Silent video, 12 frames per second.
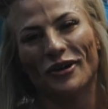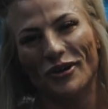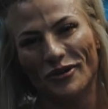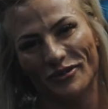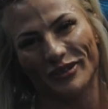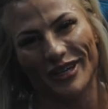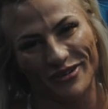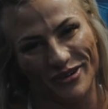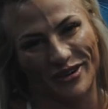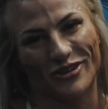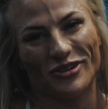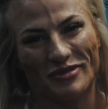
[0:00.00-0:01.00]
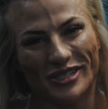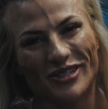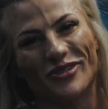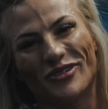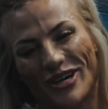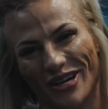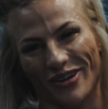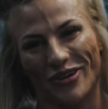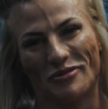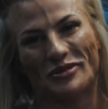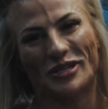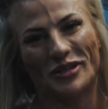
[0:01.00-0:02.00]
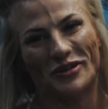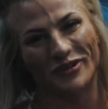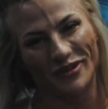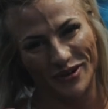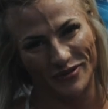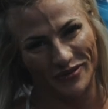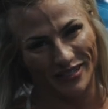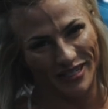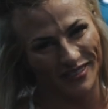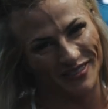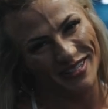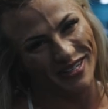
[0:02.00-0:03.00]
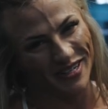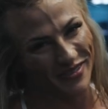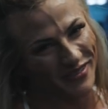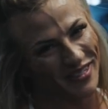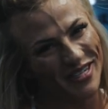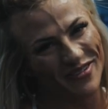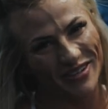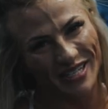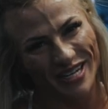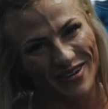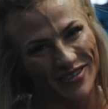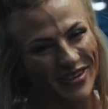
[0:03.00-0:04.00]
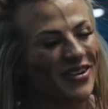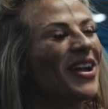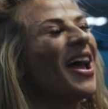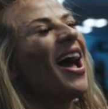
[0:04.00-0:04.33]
hopefully I won't injure myself training arms. Hopefully, you know, never say never.